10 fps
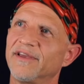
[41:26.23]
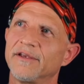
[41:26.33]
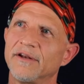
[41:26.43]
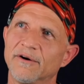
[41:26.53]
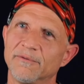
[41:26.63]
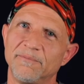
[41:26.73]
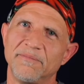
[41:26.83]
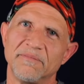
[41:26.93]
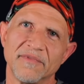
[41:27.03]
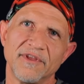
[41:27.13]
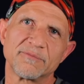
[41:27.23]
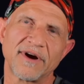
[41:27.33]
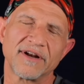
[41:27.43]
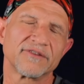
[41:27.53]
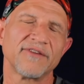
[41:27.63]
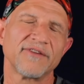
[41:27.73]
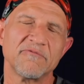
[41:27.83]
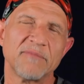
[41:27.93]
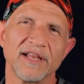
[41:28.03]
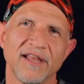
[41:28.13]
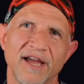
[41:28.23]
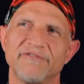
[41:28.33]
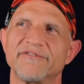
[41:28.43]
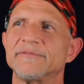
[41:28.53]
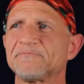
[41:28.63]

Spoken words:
this product saved my life,